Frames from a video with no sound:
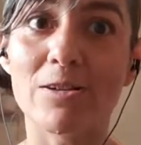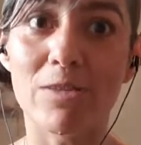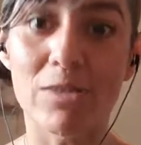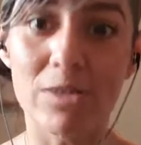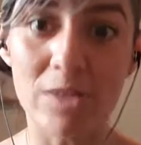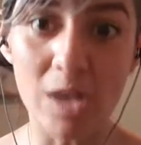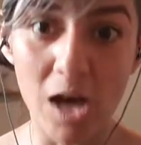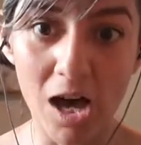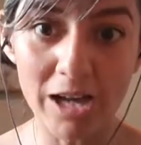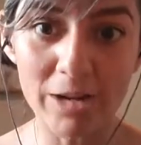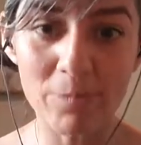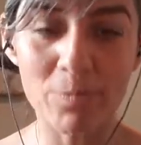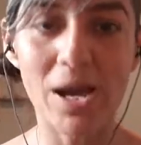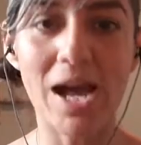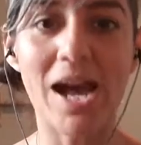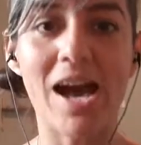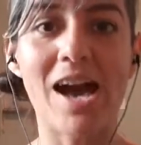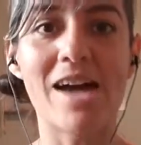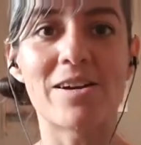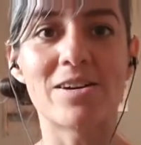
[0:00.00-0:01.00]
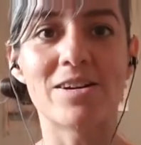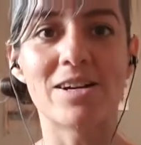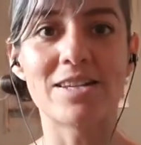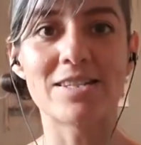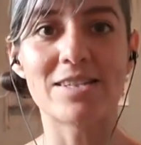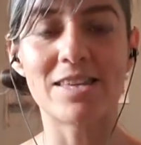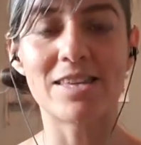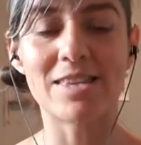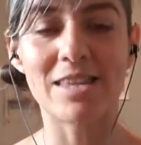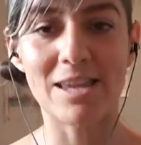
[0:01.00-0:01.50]
thought
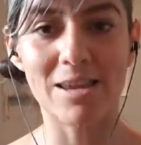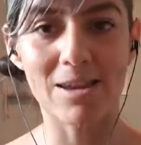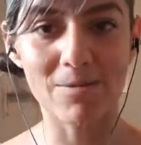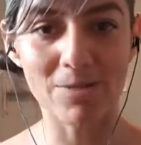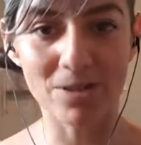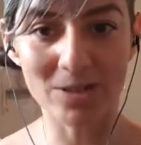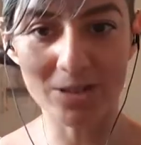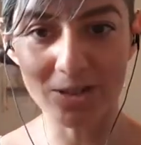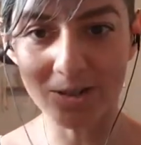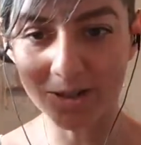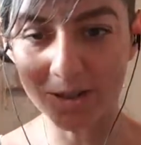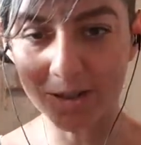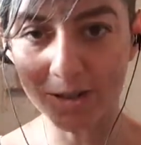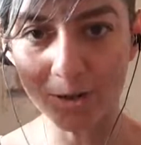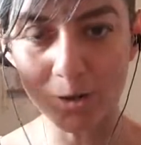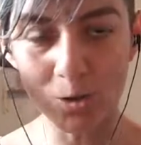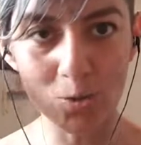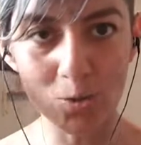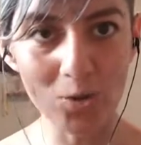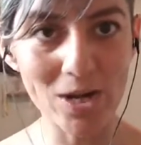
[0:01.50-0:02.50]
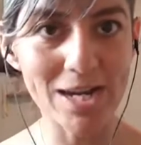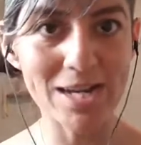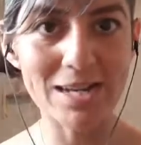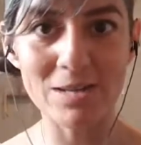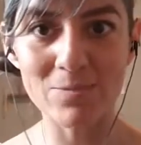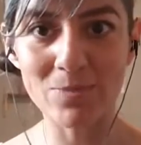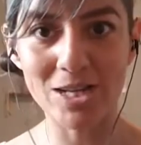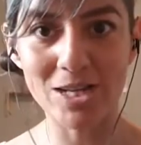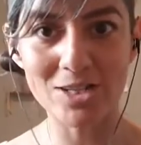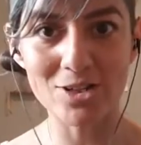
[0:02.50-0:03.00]
patterns and the great
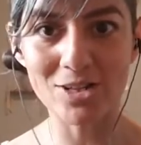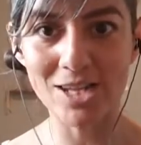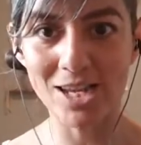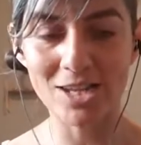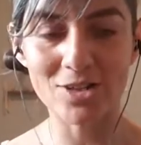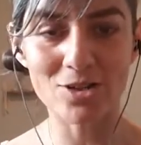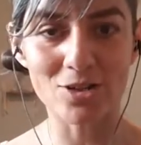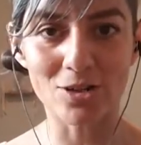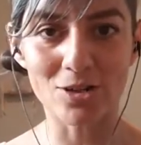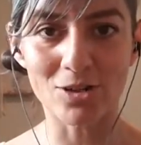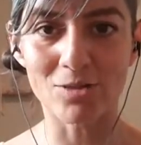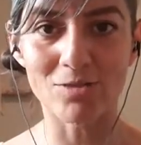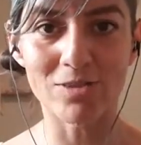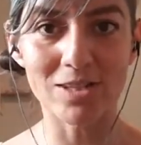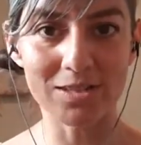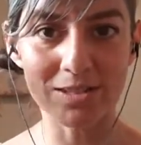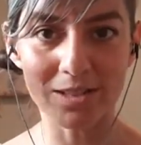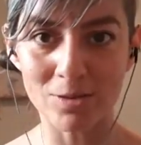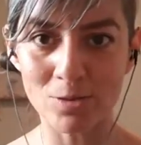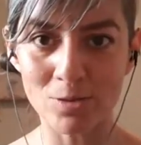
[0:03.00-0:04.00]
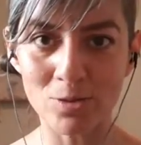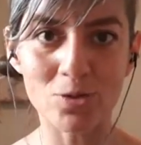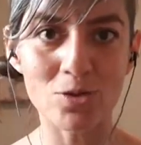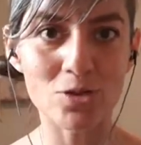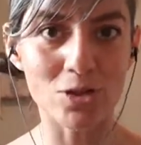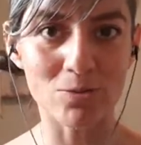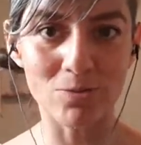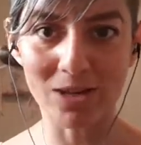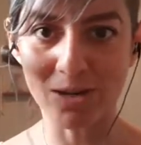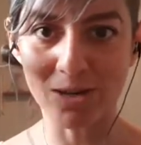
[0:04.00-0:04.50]
imagination of this
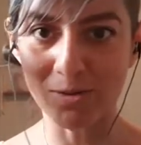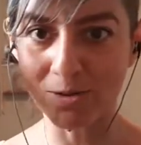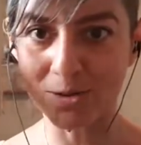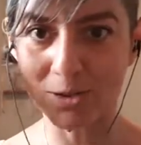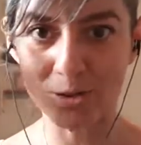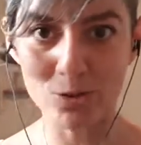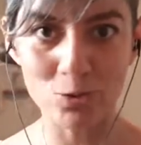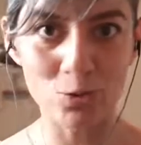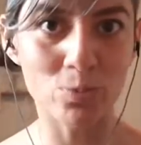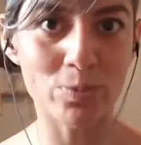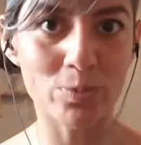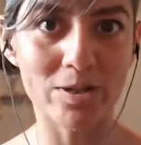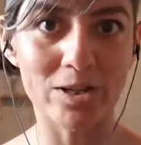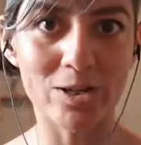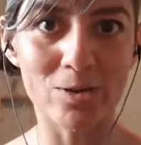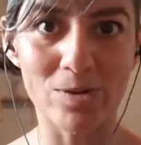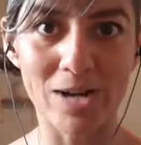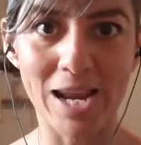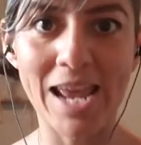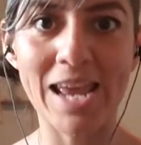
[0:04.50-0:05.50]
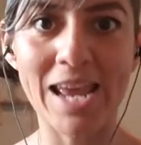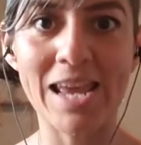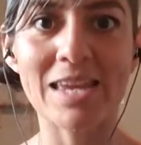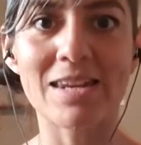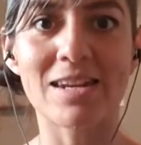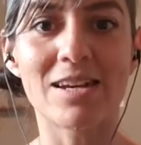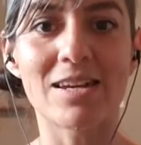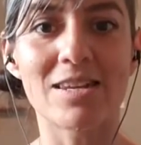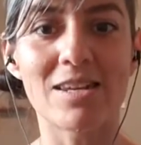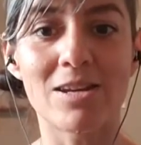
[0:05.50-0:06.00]
illusion when it was super
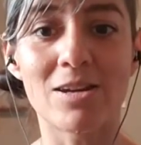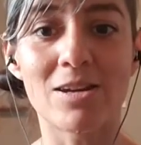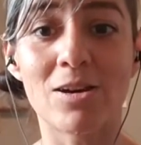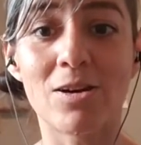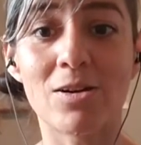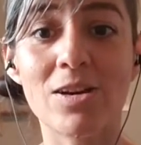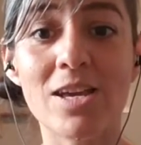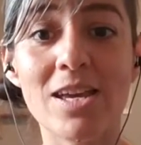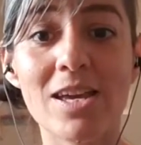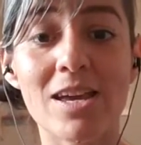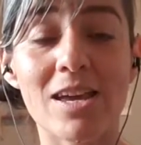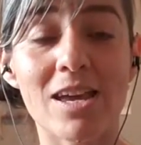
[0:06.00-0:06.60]
created, you know,